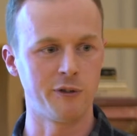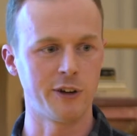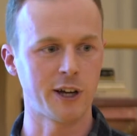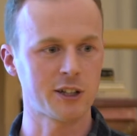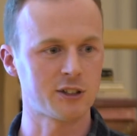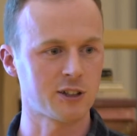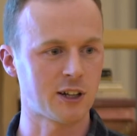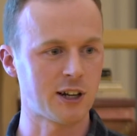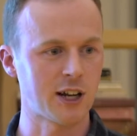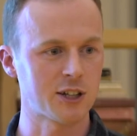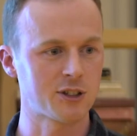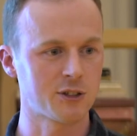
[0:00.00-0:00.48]
vector
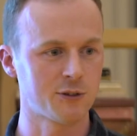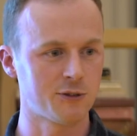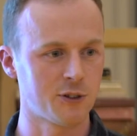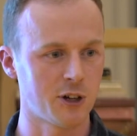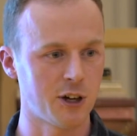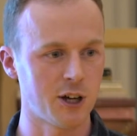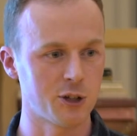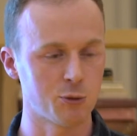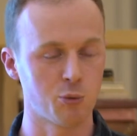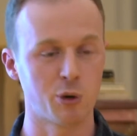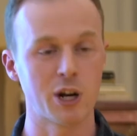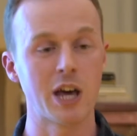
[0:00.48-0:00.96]

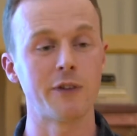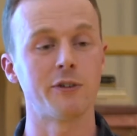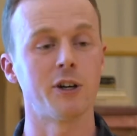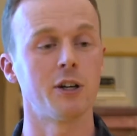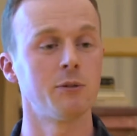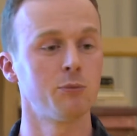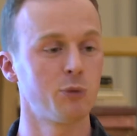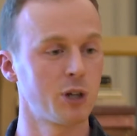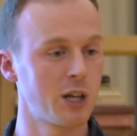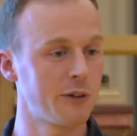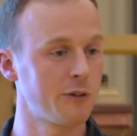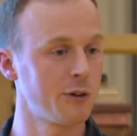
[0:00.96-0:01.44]
classifiers, whatever
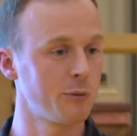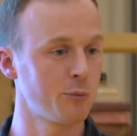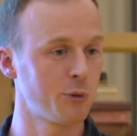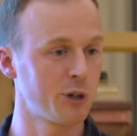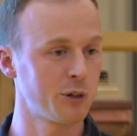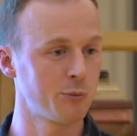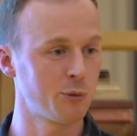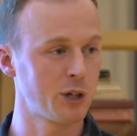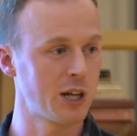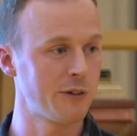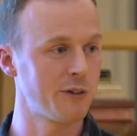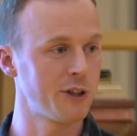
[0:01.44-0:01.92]

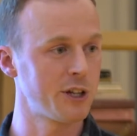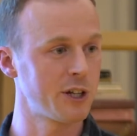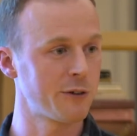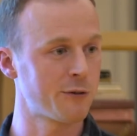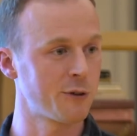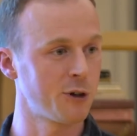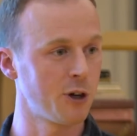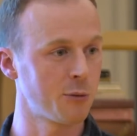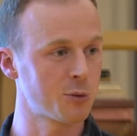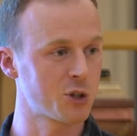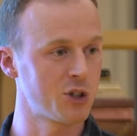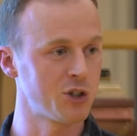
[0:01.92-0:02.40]
the different
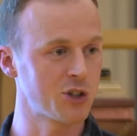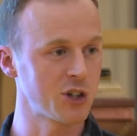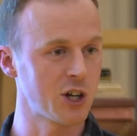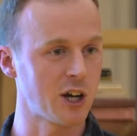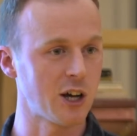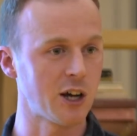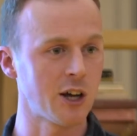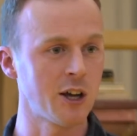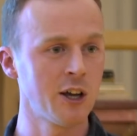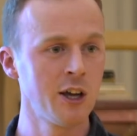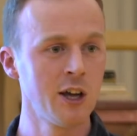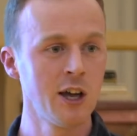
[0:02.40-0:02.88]
options
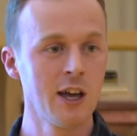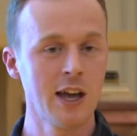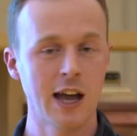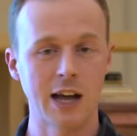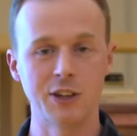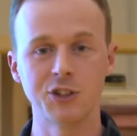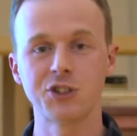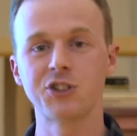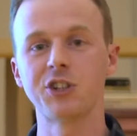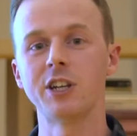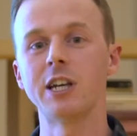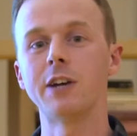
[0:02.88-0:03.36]
are, and
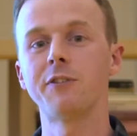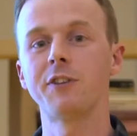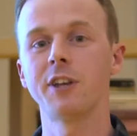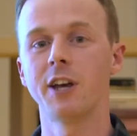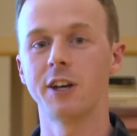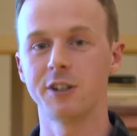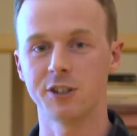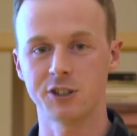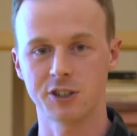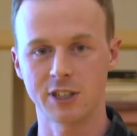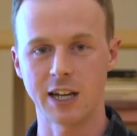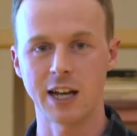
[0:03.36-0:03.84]
see if they
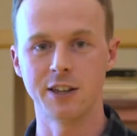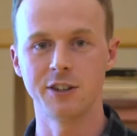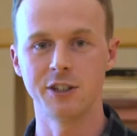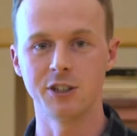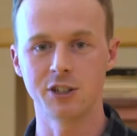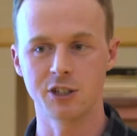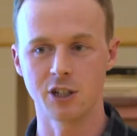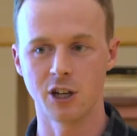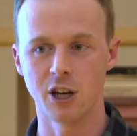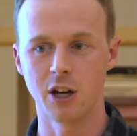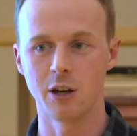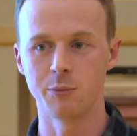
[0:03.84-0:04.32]
understand these
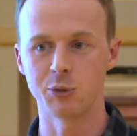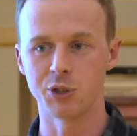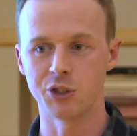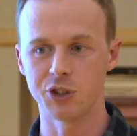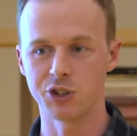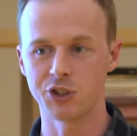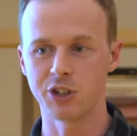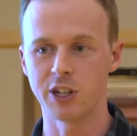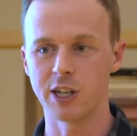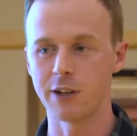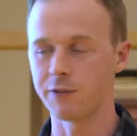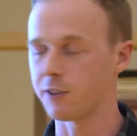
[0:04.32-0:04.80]
terms and
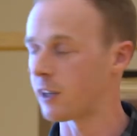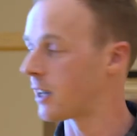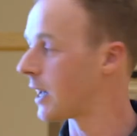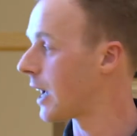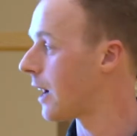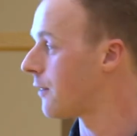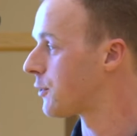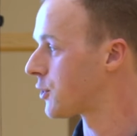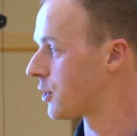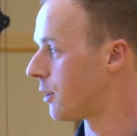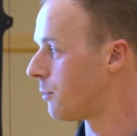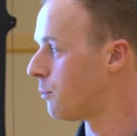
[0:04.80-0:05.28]
see if they
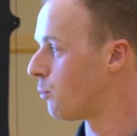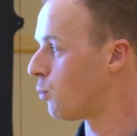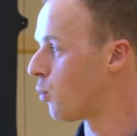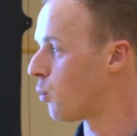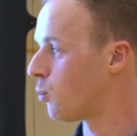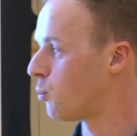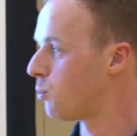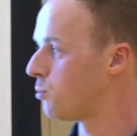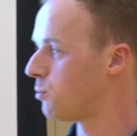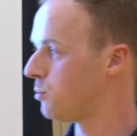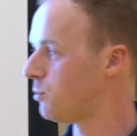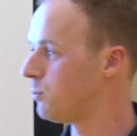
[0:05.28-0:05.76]
have some
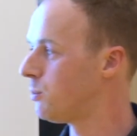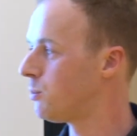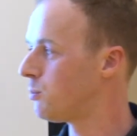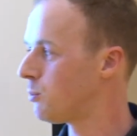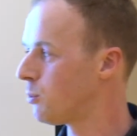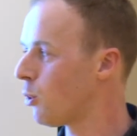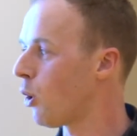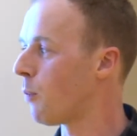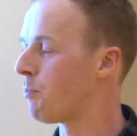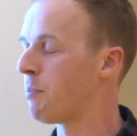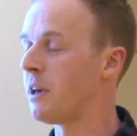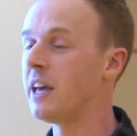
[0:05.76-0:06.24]

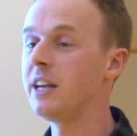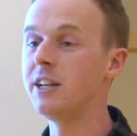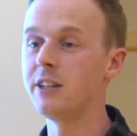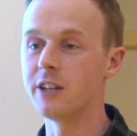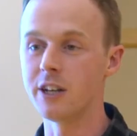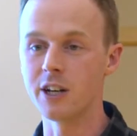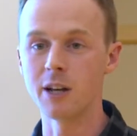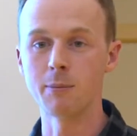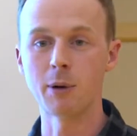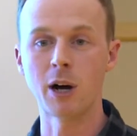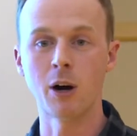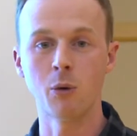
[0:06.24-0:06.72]
opinion
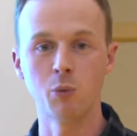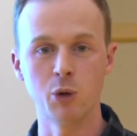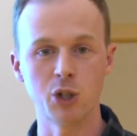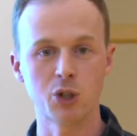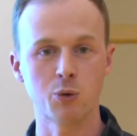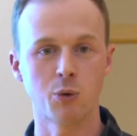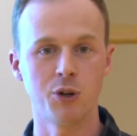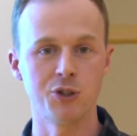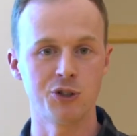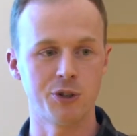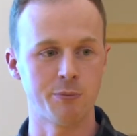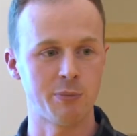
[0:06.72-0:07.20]
about which
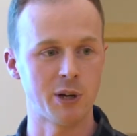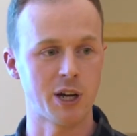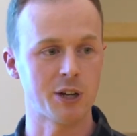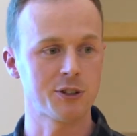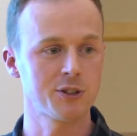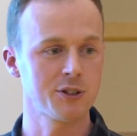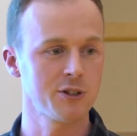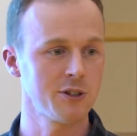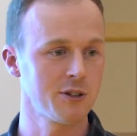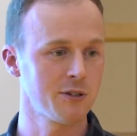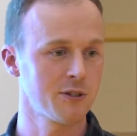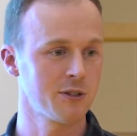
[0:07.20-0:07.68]
ones are
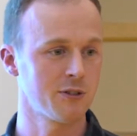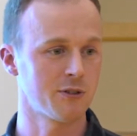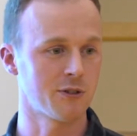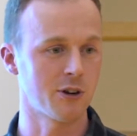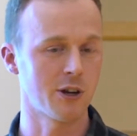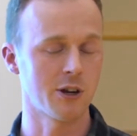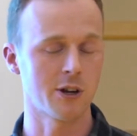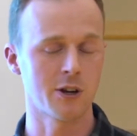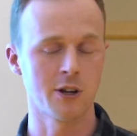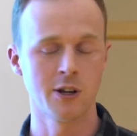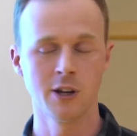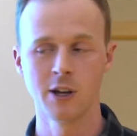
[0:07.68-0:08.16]
best,
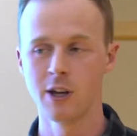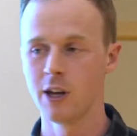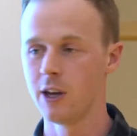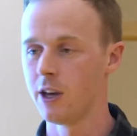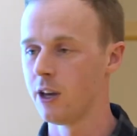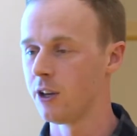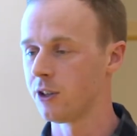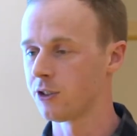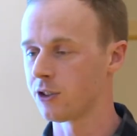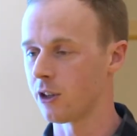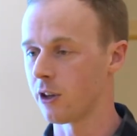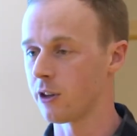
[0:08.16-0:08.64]
right?
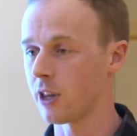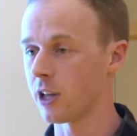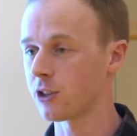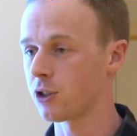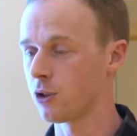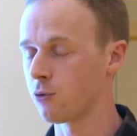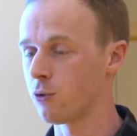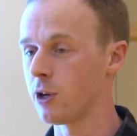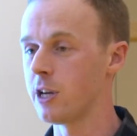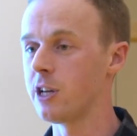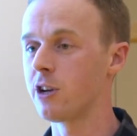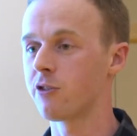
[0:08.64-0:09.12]
So that's a
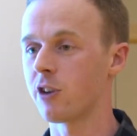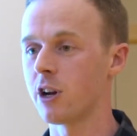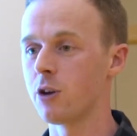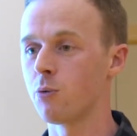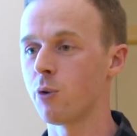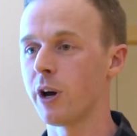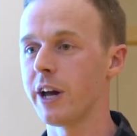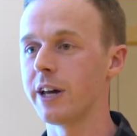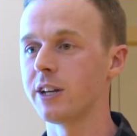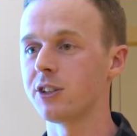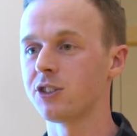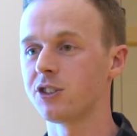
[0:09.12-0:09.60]
really great
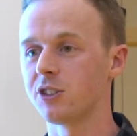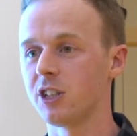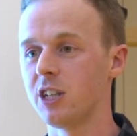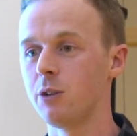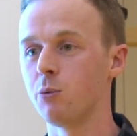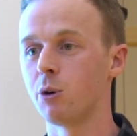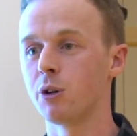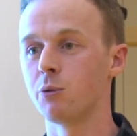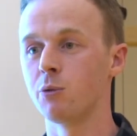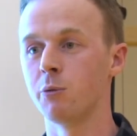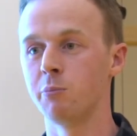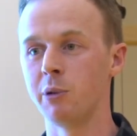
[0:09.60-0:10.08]
way to see what
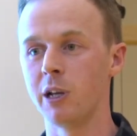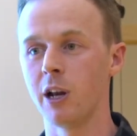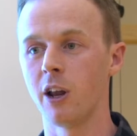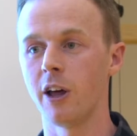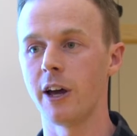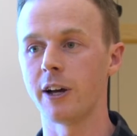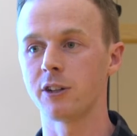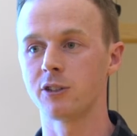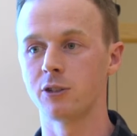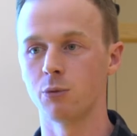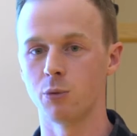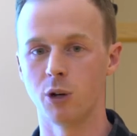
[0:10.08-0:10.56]
it would be
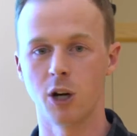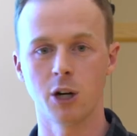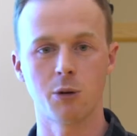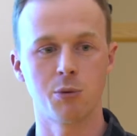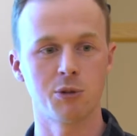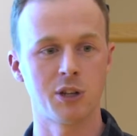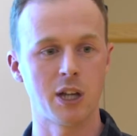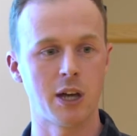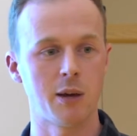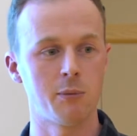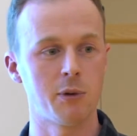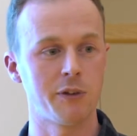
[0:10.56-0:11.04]
like to work with
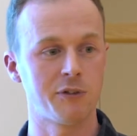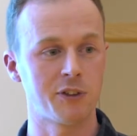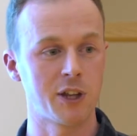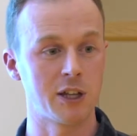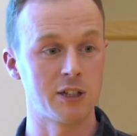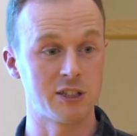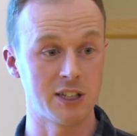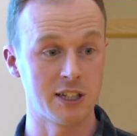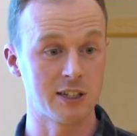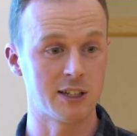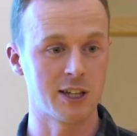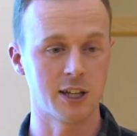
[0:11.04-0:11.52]
them if they
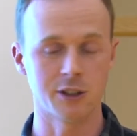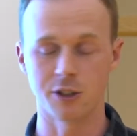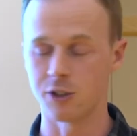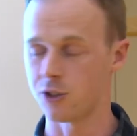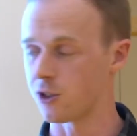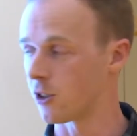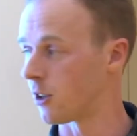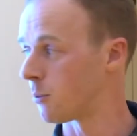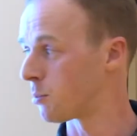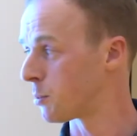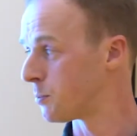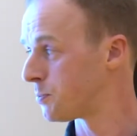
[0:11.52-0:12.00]
did get the
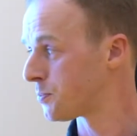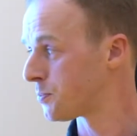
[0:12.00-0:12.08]
job.